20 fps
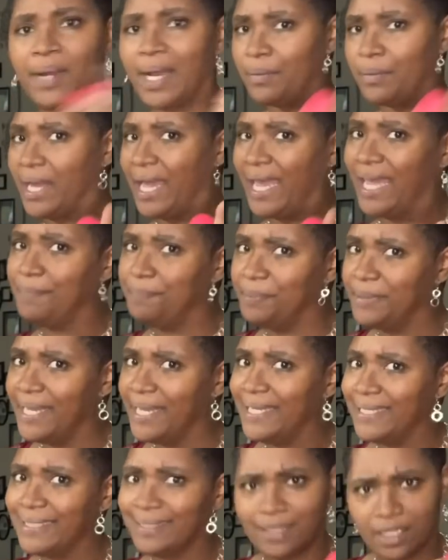I had
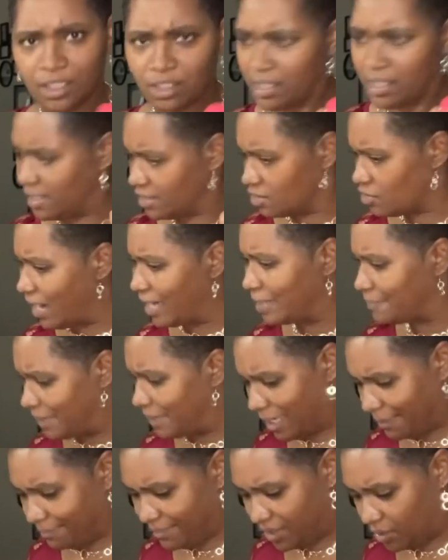planned a, a crock
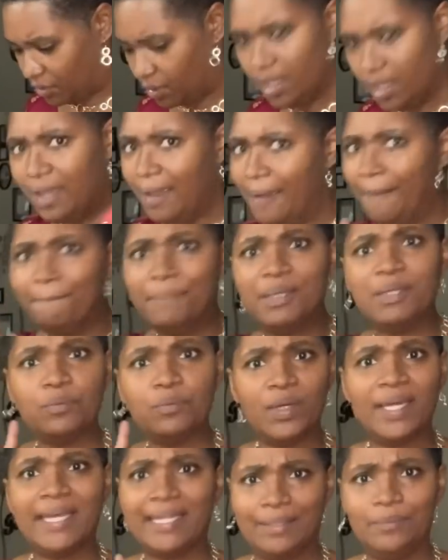pot meal. But
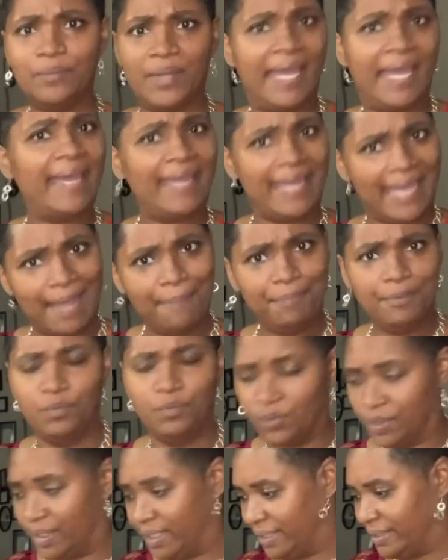what had happened
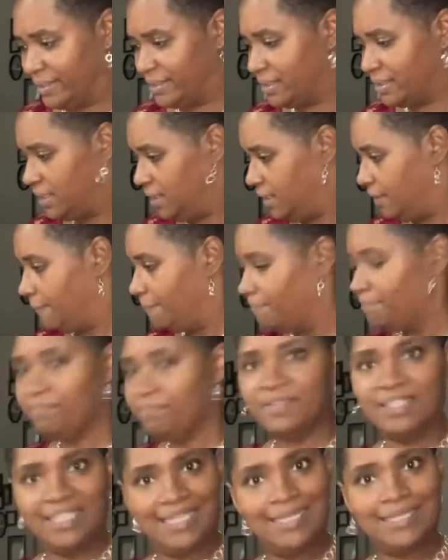was
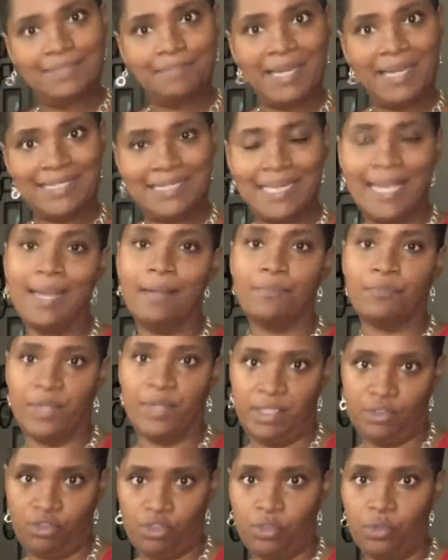is my time
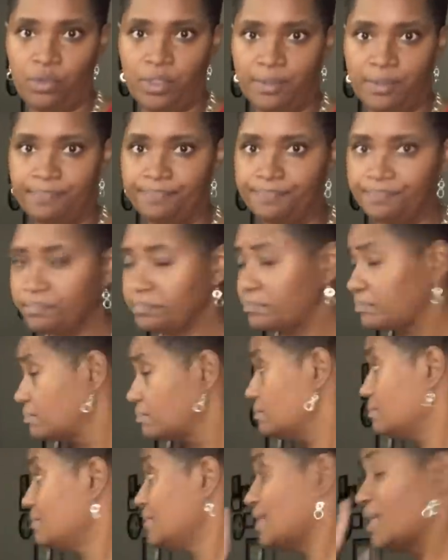ran short?
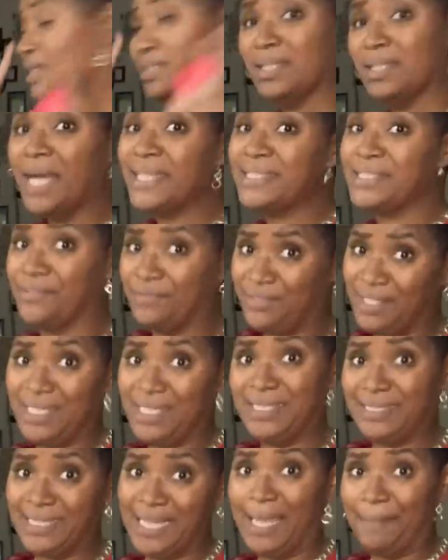Lots of
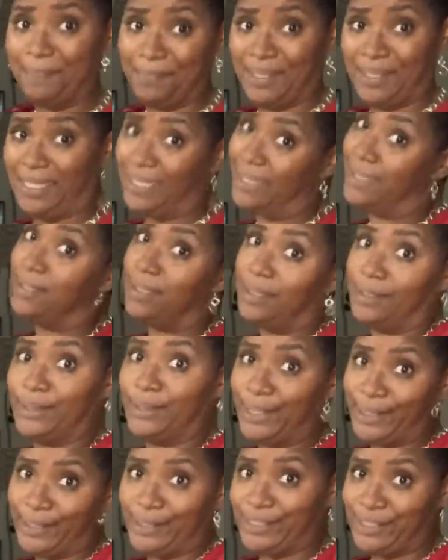things happening.
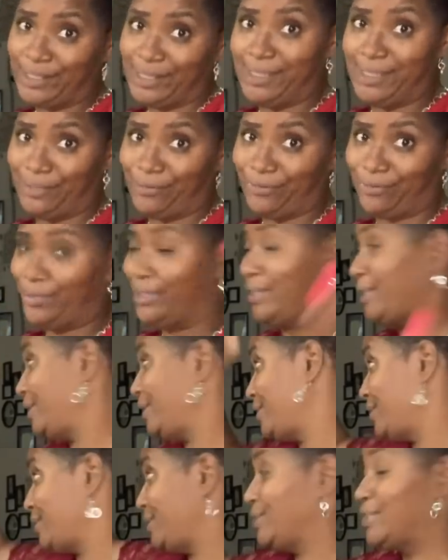Alana's in the
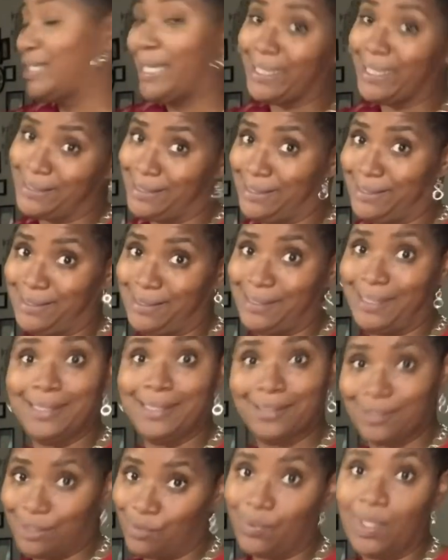fridge. Jackson's in
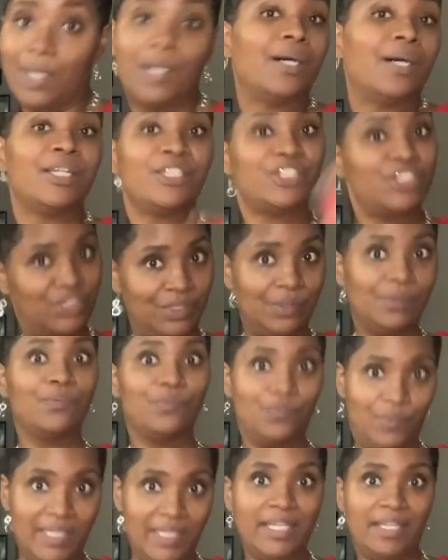the garage.
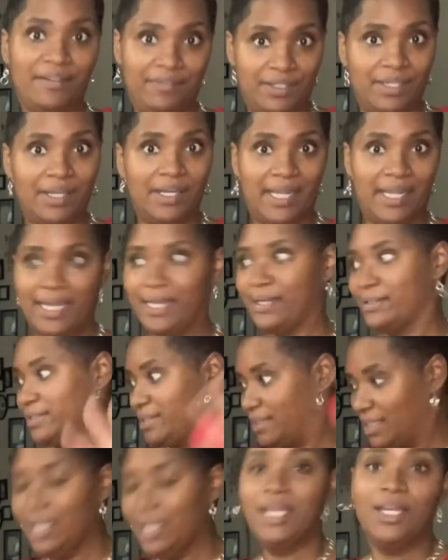We live in our house.
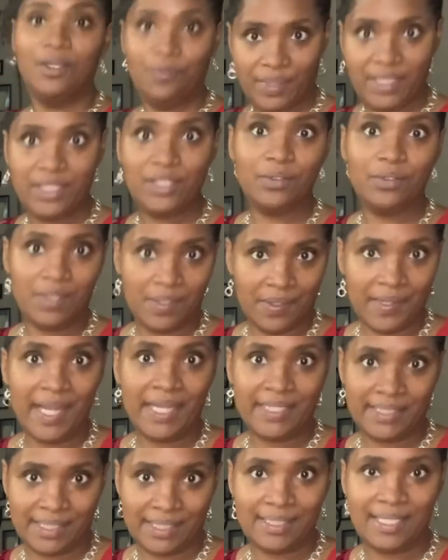We do all
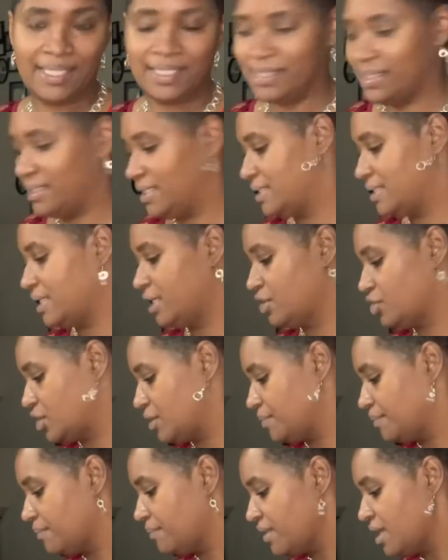kinds of things in this kitchen.
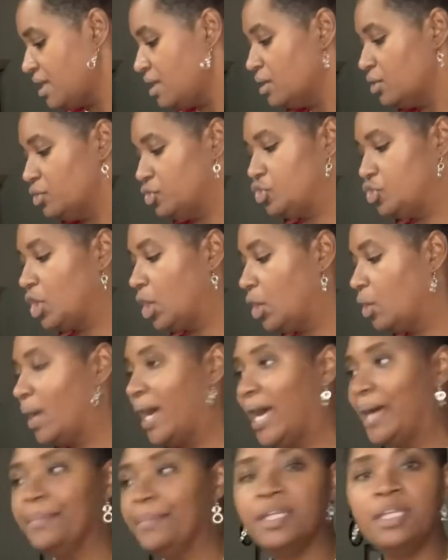So
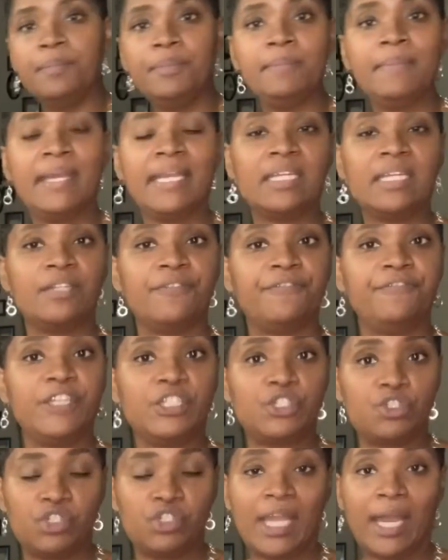I'm going to be making a
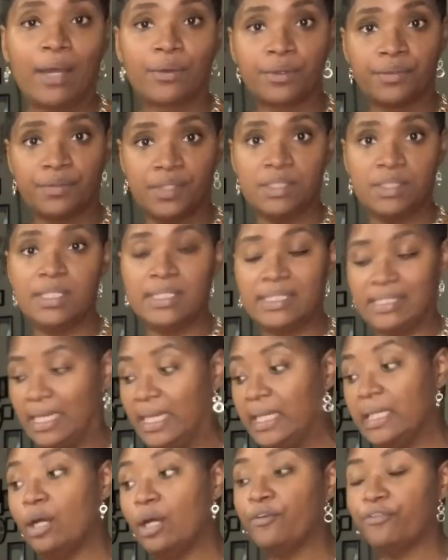fish chowder. This is
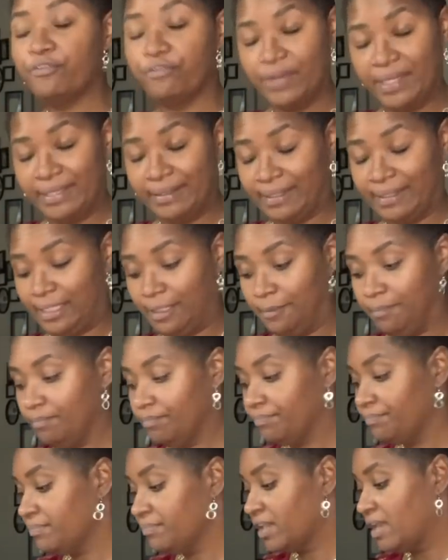keto friendly.
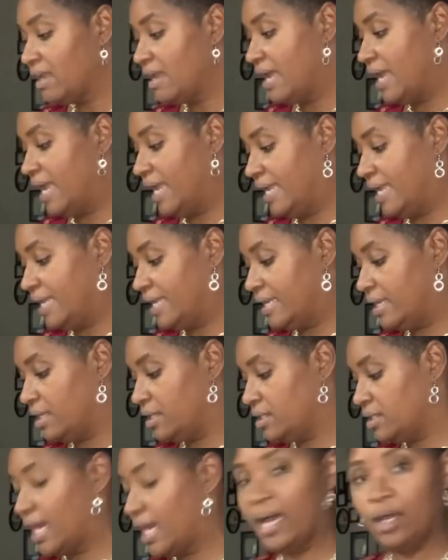
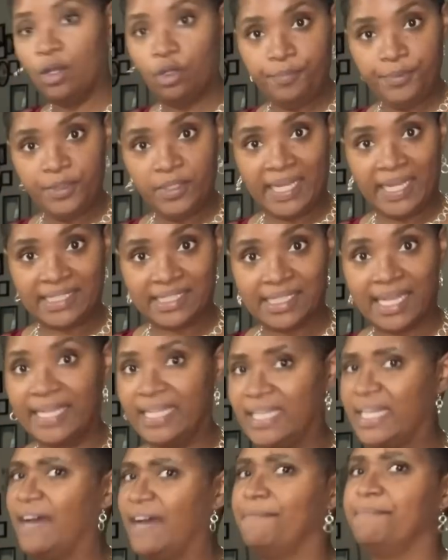And I hope you guys like
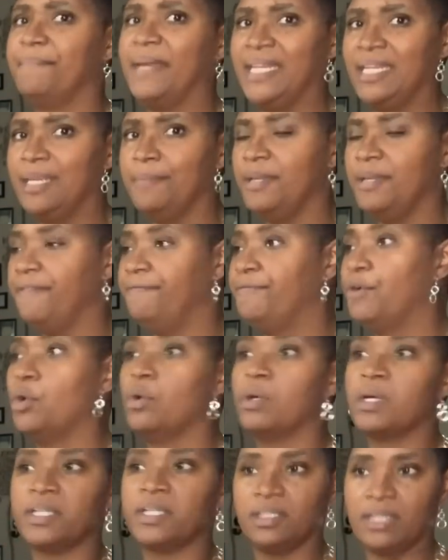it. I've made it
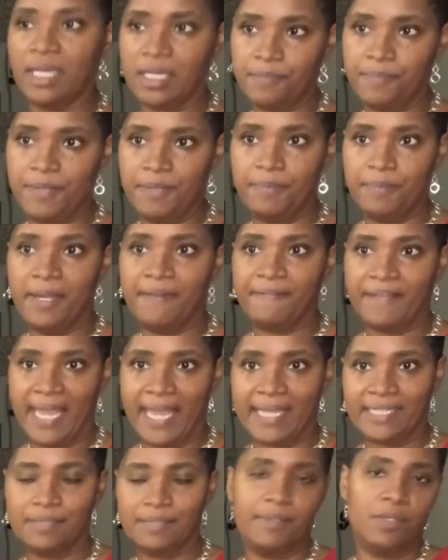before and a lot of people have
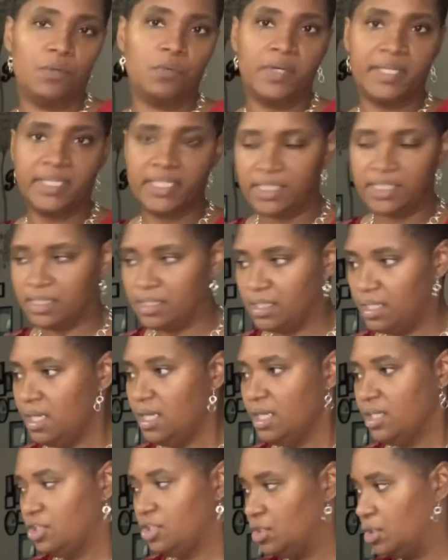asked me what is,
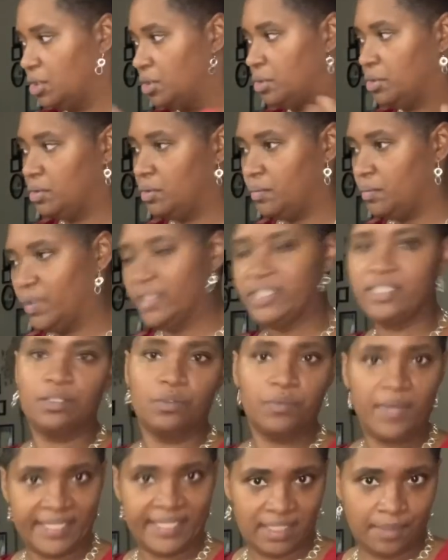you know, what's the
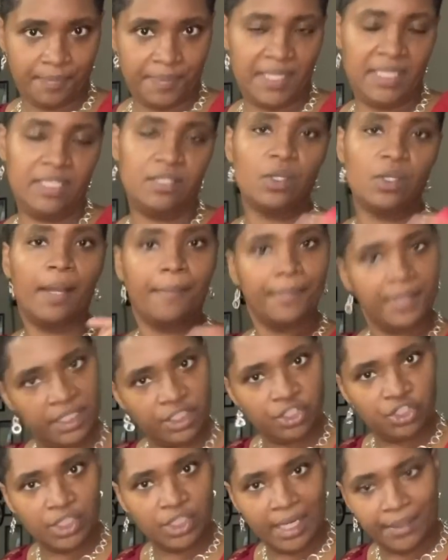recipe. So I'm going to
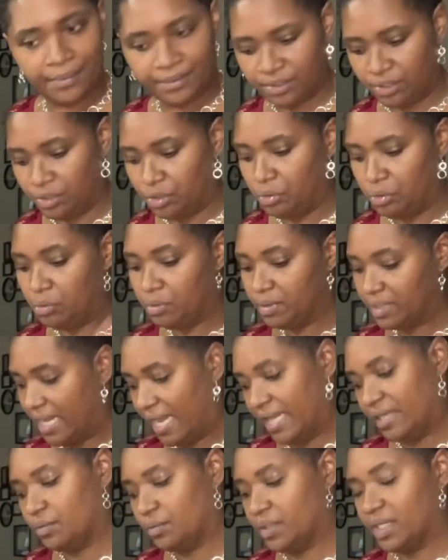share with you
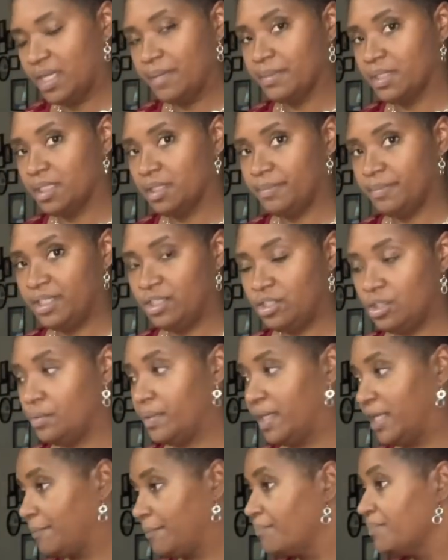kind of what I'm going to be
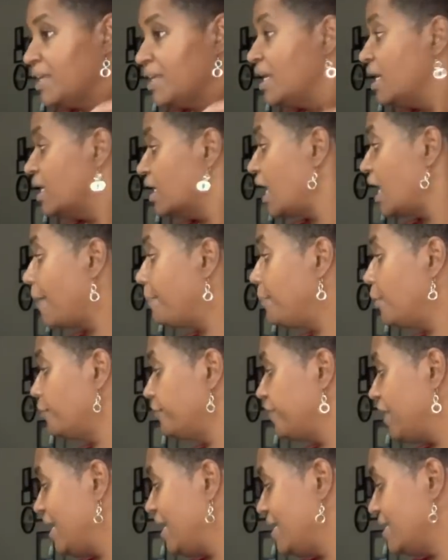doing. Couple
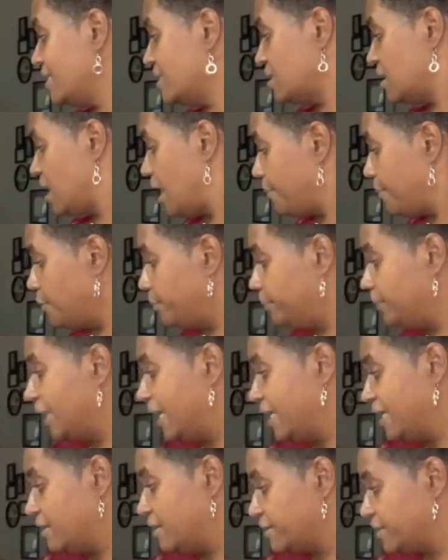things, couple
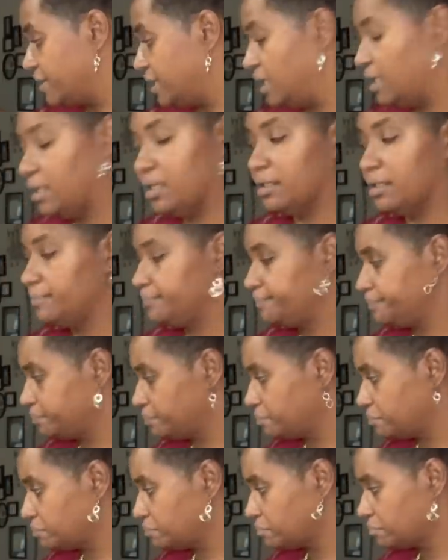players here.
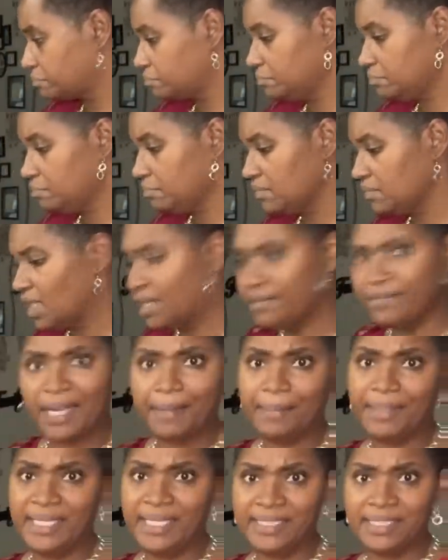I've
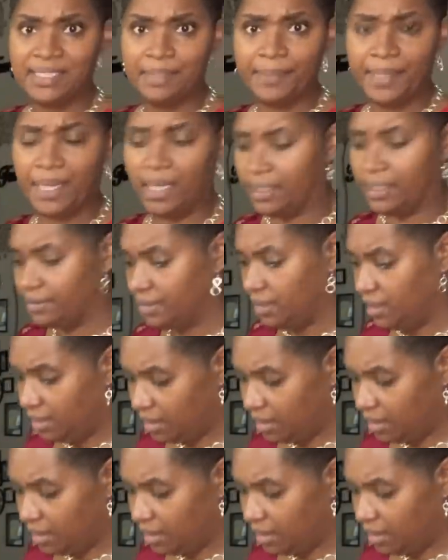got my Instant Pot.